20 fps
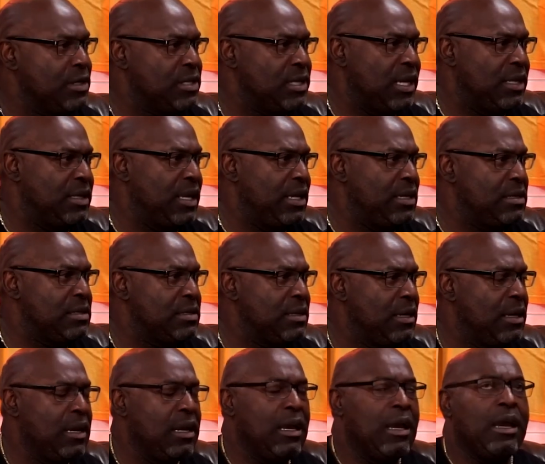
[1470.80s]
Sundays. Mm-hmm.
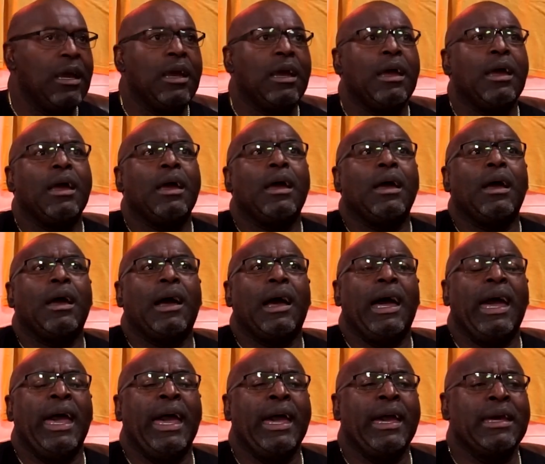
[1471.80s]

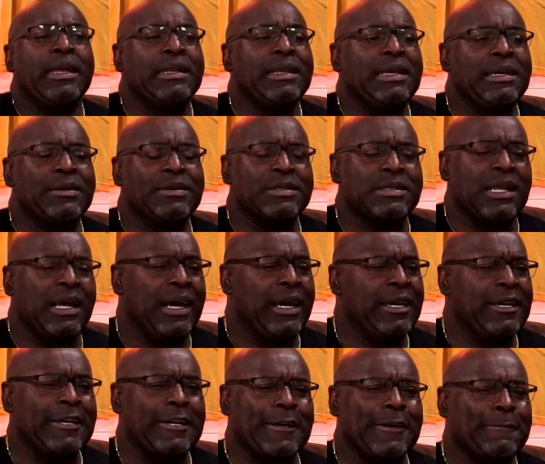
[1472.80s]
And he was
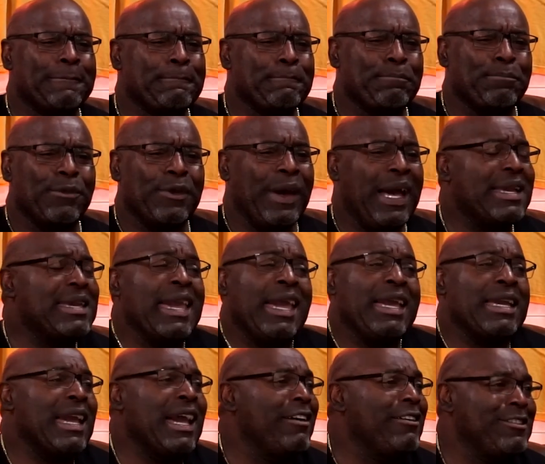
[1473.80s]
like, I
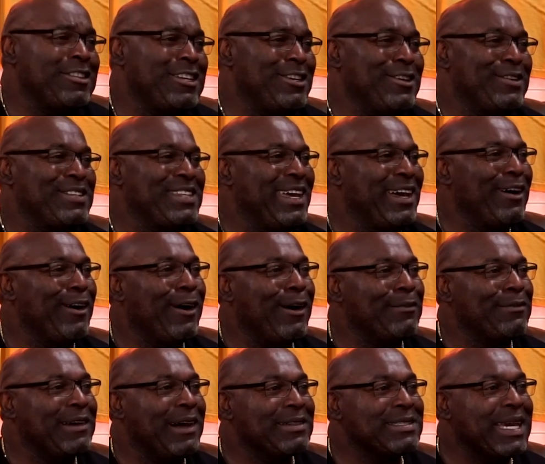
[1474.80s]
can't guarantee you a day
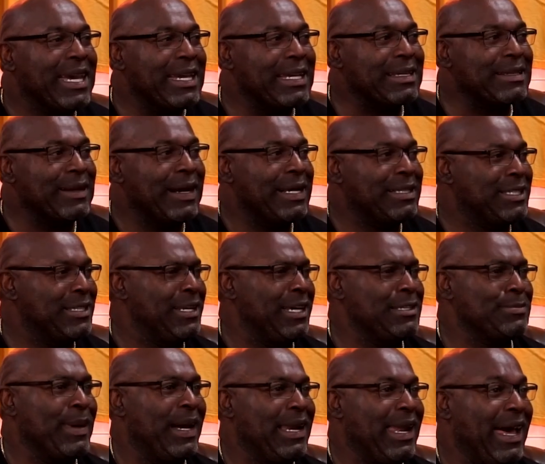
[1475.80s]
off. I was like,
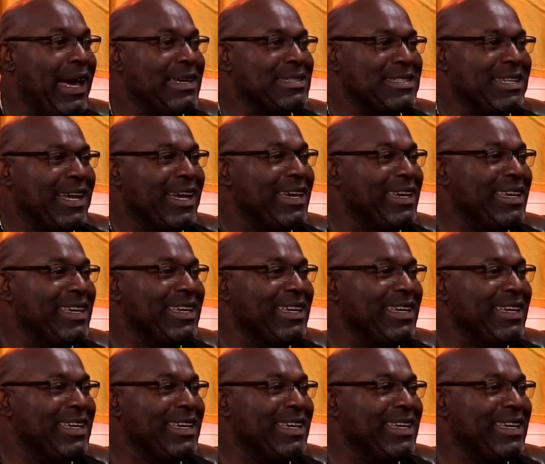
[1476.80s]
today's my last day.